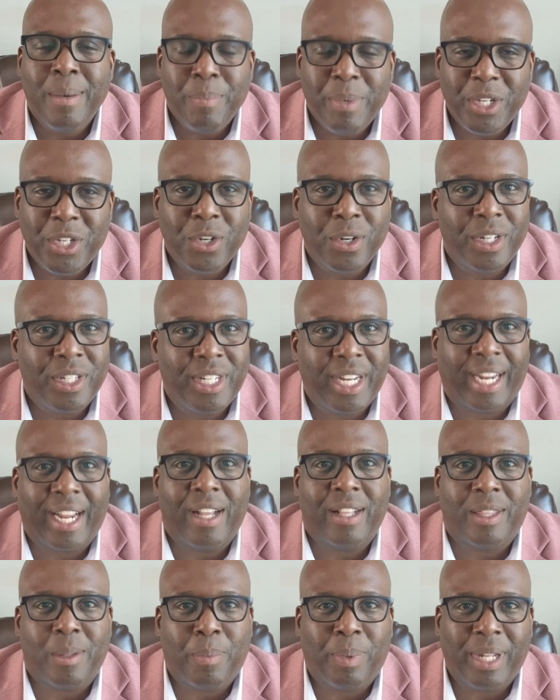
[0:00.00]
be sure to check
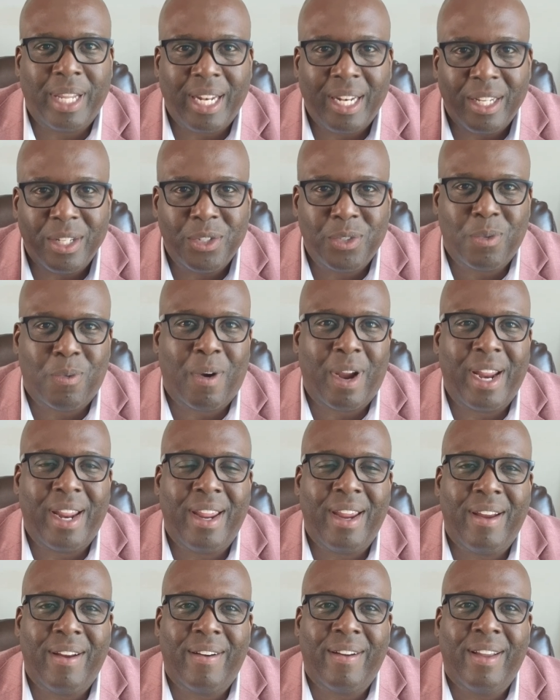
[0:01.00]
out the playlist right
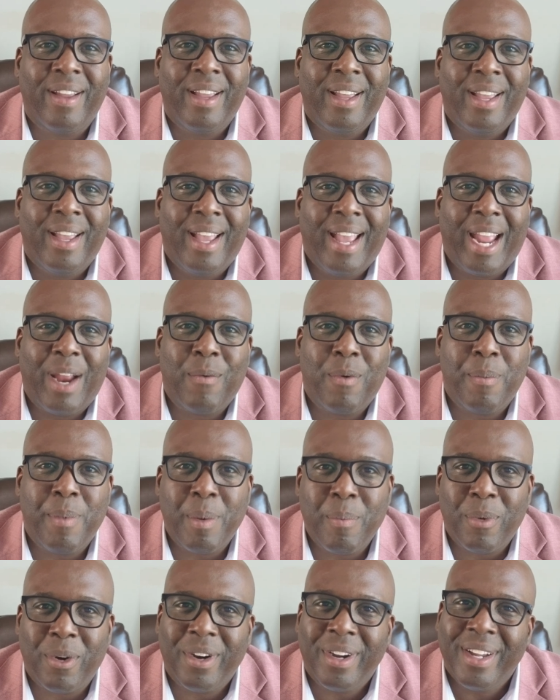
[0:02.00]
here. And
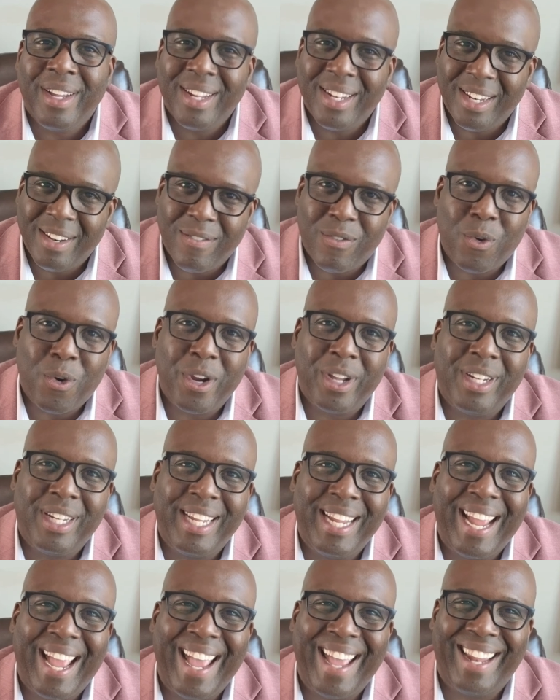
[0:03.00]
remember, live
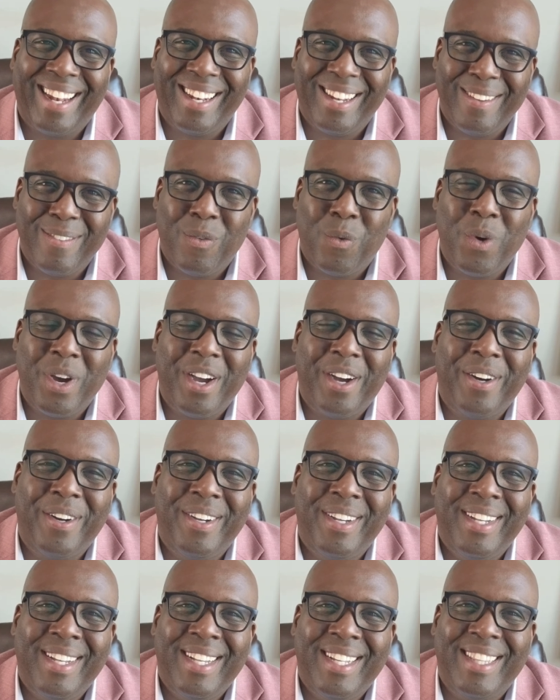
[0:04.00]
royally and live well.
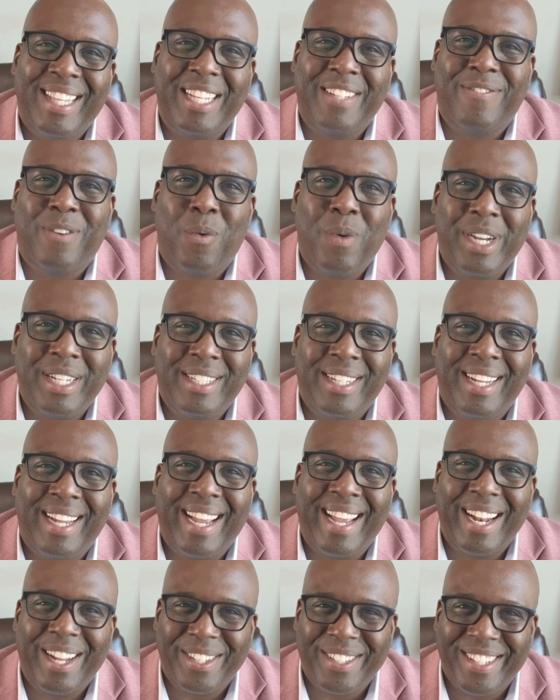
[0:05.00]
Thanks for
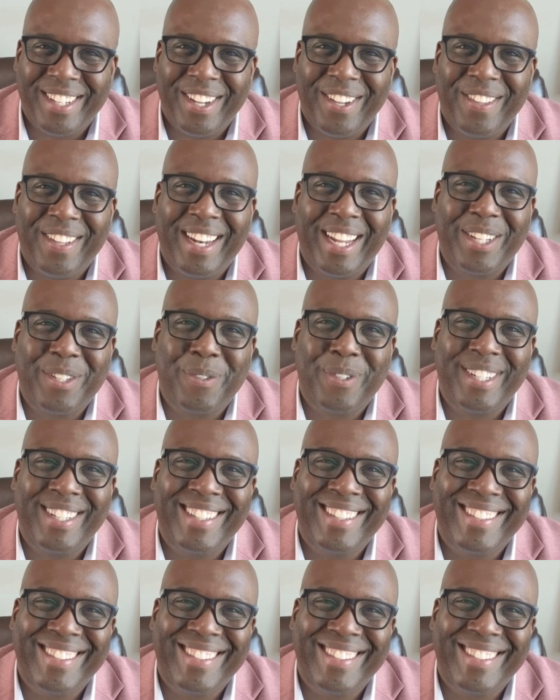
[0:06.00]
watching, and I'll see you in the next one.